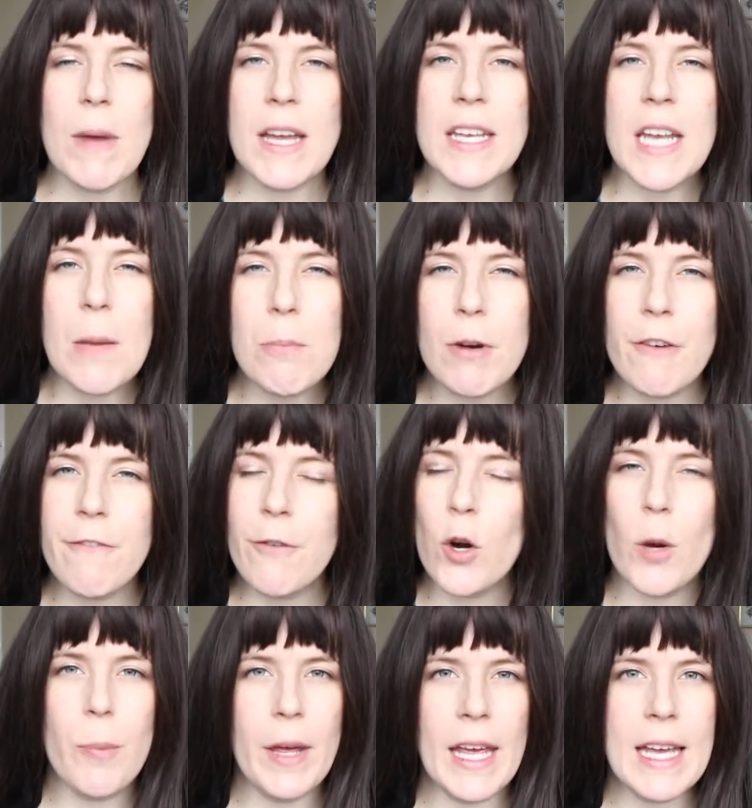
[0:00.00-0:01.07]
My number
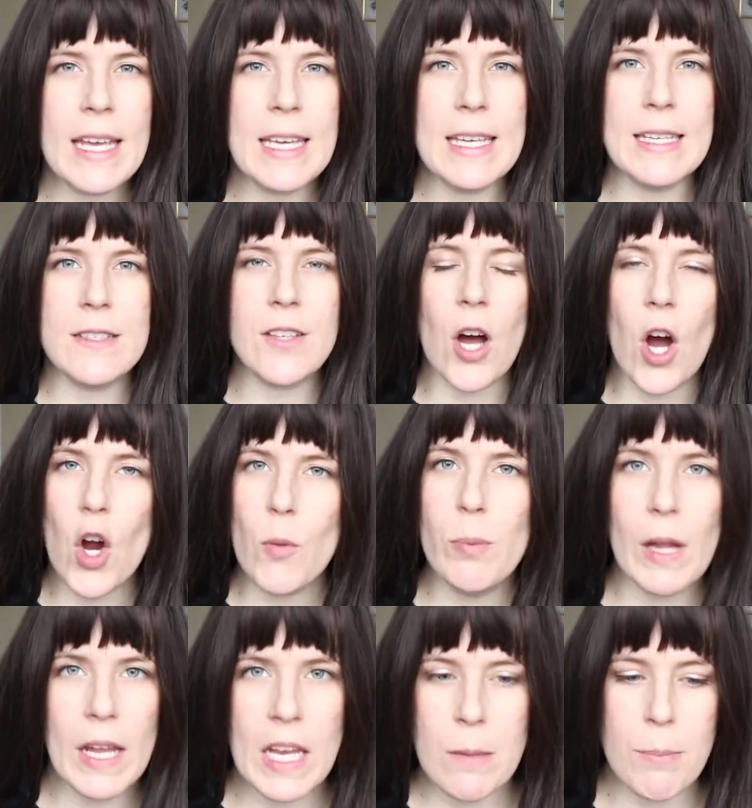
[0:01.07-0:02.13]
four pick is Our
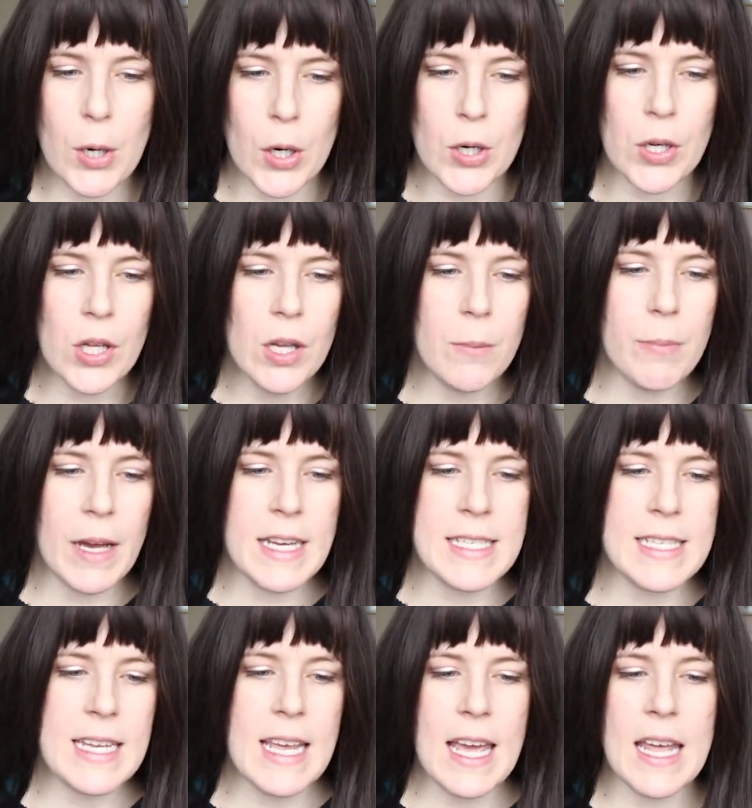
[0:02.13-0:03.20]
Bloody Pearl by
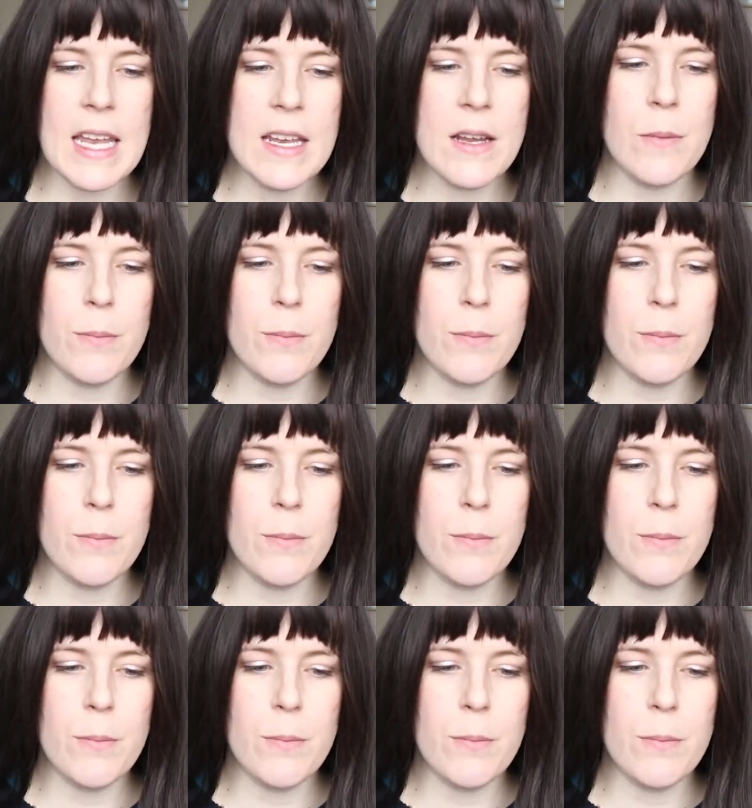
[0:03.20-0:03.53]
D.N.